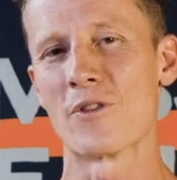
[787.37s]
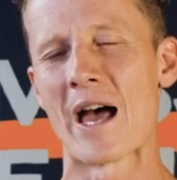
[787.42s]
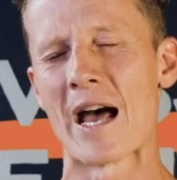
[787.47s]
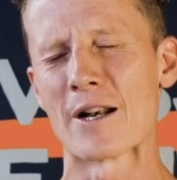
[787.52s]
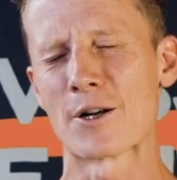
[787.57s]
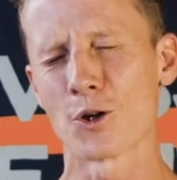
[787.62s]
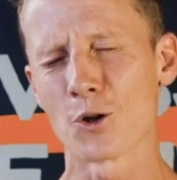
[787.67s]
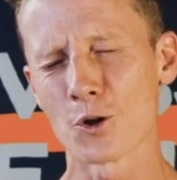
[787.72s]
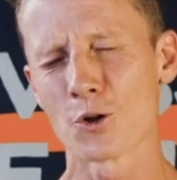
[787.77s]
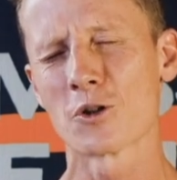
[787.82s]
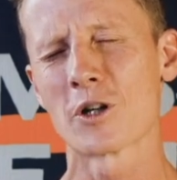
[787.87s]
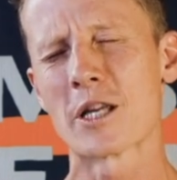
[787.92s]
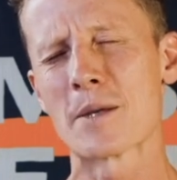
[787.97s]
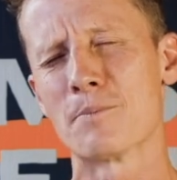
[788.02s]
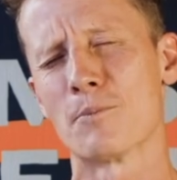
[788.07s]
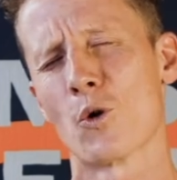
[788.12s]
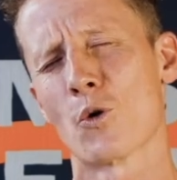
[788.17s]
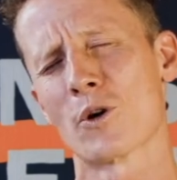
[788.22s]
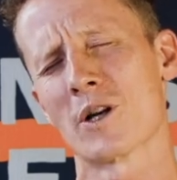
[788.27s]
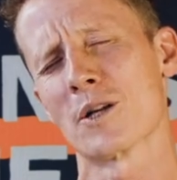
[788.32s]
that early
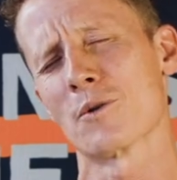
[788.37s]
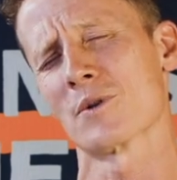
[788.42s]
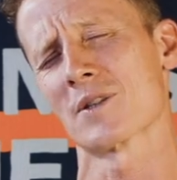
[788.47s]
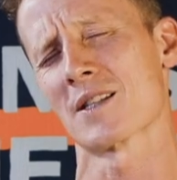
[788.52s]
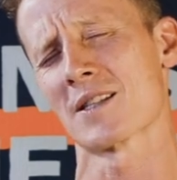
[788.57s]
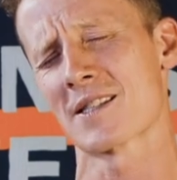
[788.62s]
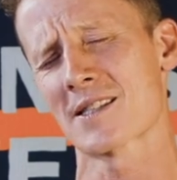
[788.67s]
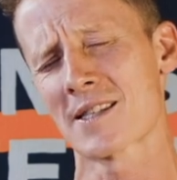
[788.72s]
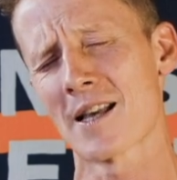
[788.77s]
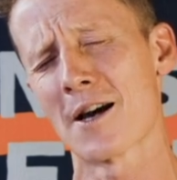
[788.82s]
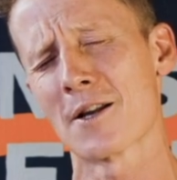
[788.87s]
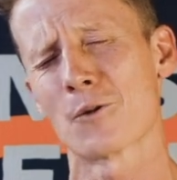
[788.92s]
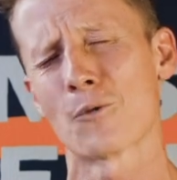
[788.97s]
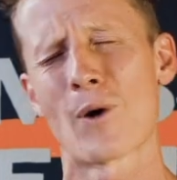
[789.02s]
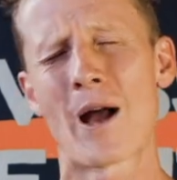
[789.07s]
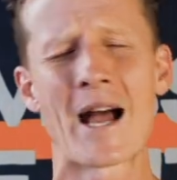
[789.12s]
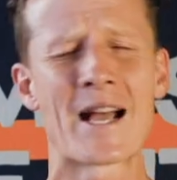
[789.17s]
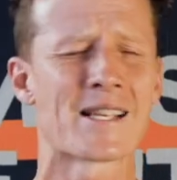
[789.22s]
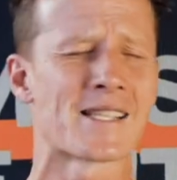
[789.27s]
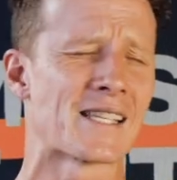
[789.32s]
morning with the sun
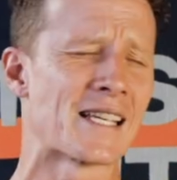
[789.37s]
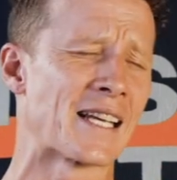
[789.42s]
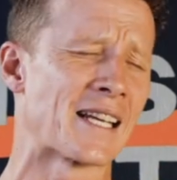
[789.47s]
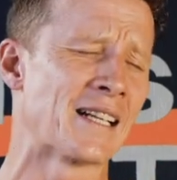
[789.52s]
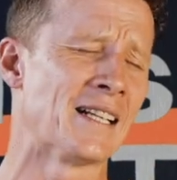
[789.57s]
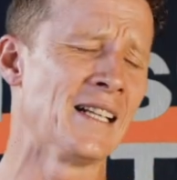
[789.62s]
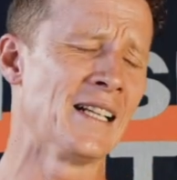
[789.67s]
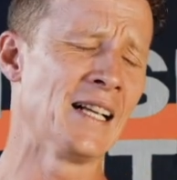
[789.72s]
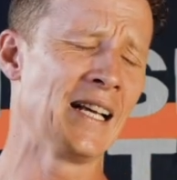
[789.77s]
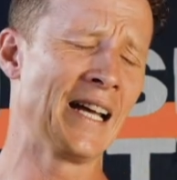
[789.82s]
rising